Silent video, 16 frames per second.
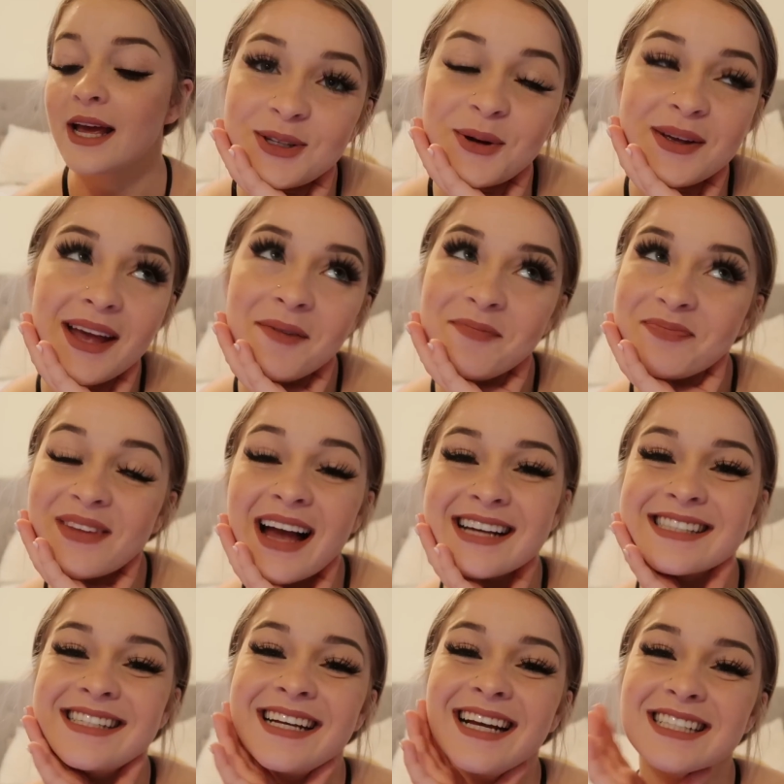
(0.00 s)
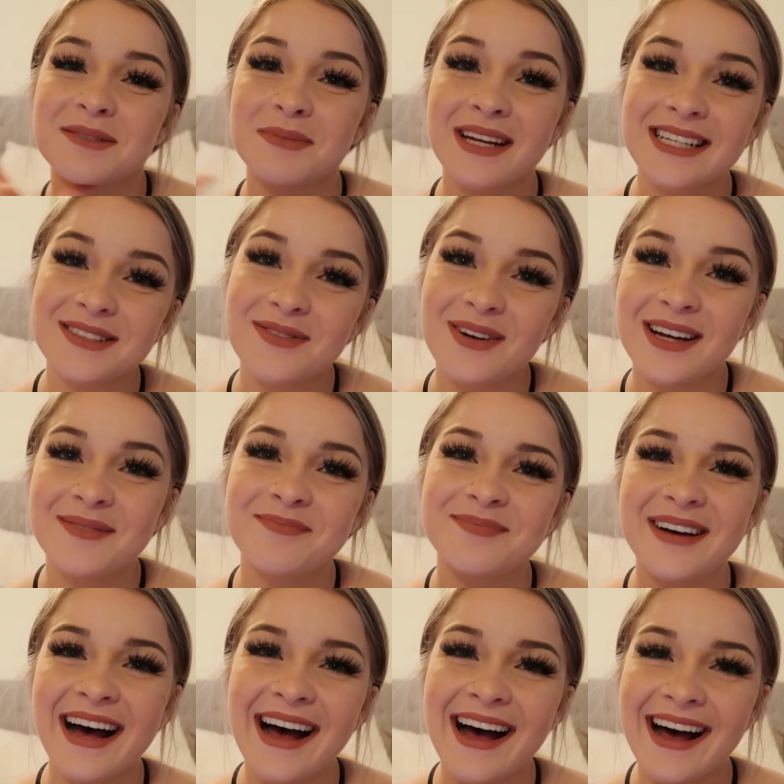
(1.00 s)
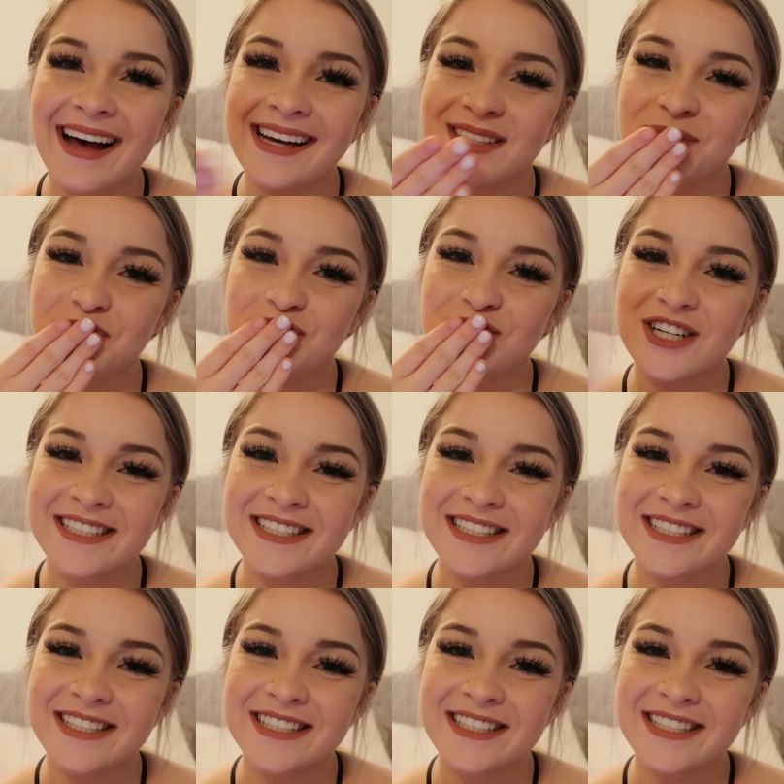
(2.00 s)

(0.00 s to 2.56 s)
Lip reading: So yeah, I'll see you guys in my next one. Bye.